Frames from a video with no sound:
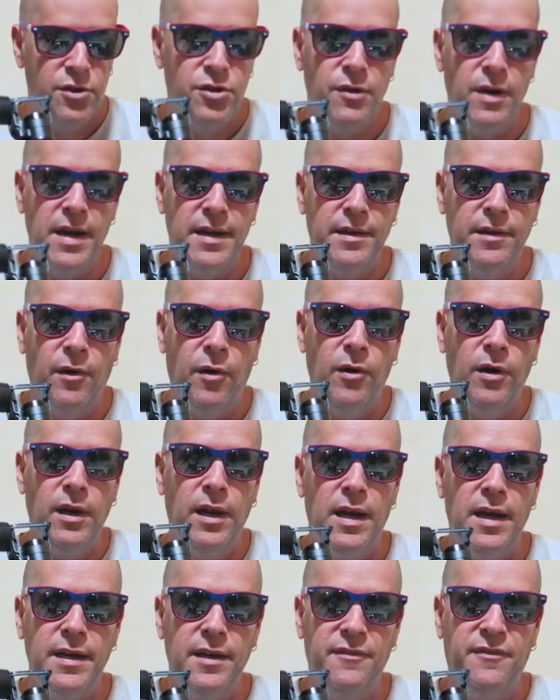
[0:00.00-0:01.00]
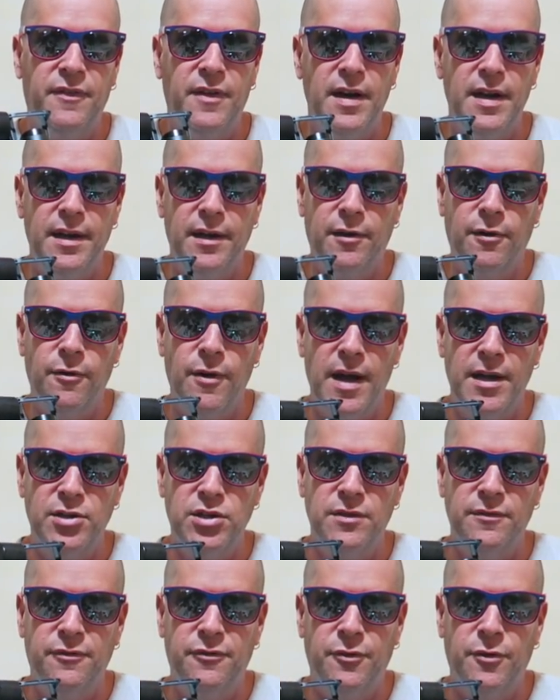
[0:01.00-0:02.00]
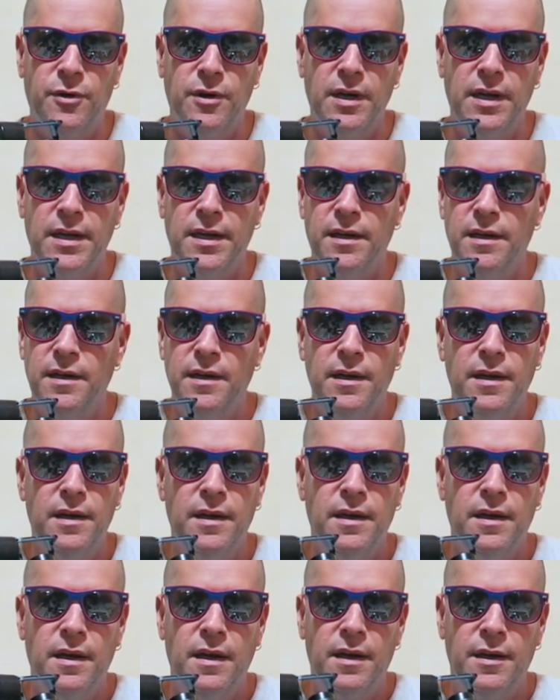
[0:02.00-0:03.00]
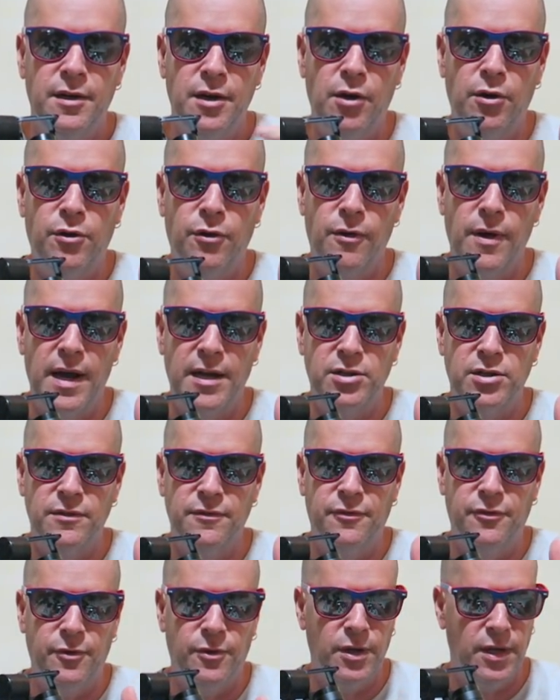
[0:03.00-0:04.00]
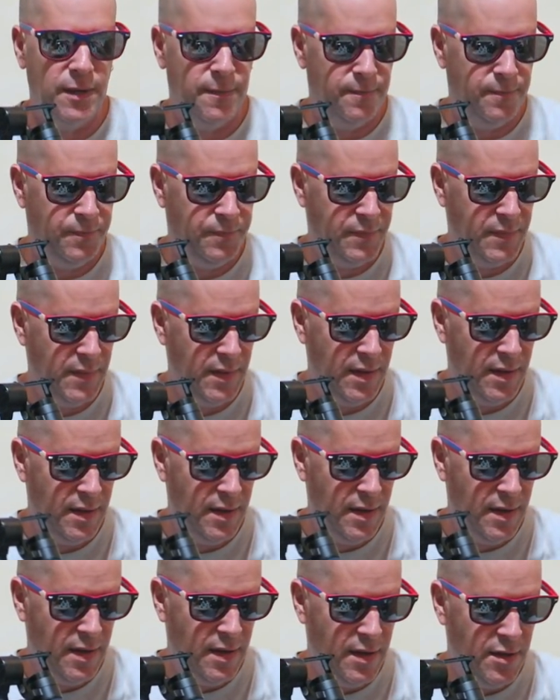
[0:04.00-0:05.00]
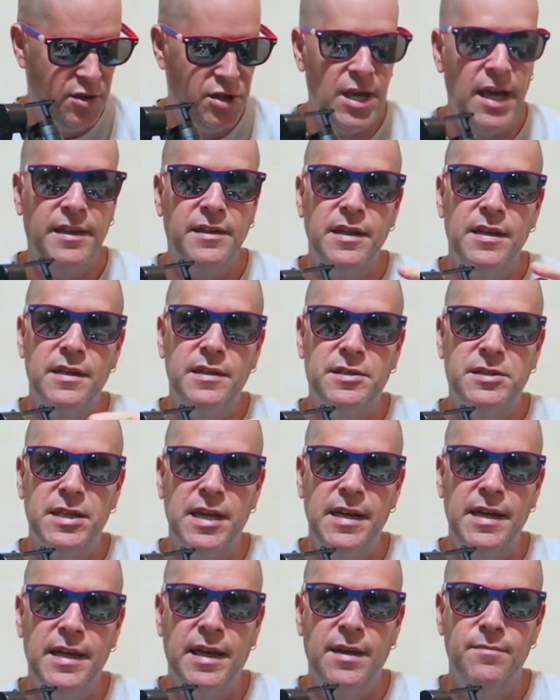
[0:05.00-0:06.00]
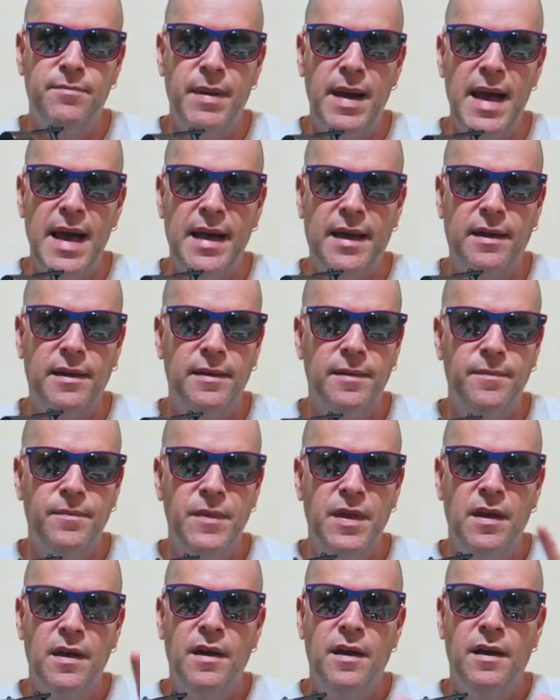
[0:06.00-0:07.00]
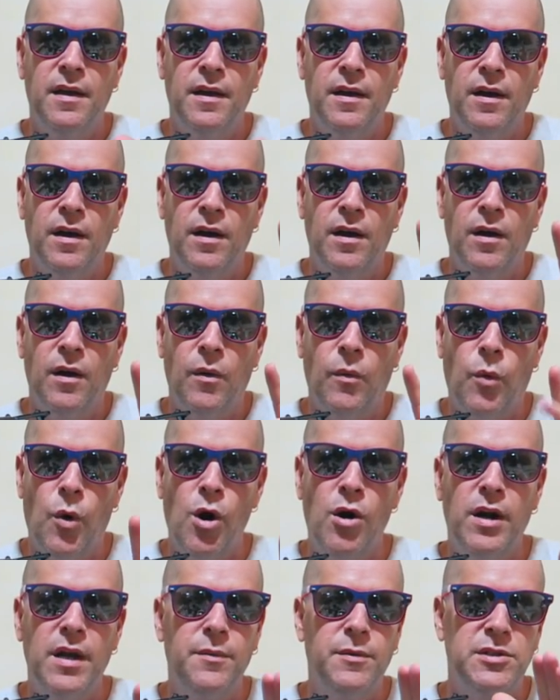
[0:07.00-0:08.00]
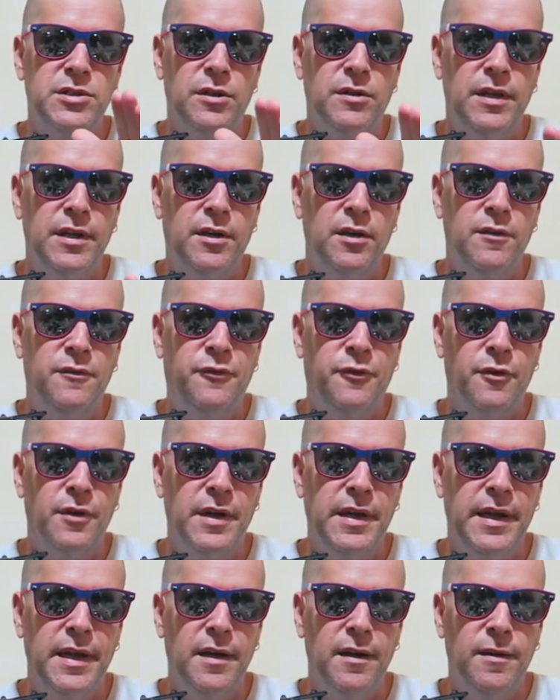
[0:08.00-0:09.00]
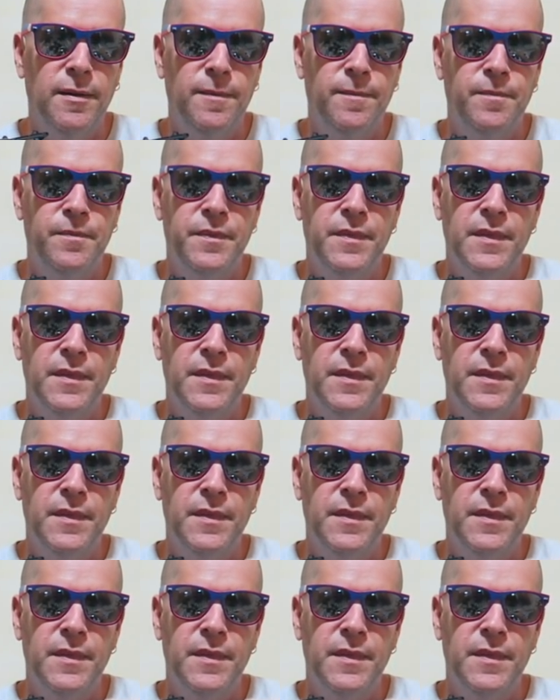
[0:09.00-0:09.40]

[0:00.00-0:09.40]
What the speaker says: Tried online to find a correction for it, no correction for it. Checked into sending it back. Warranty was only good for a year.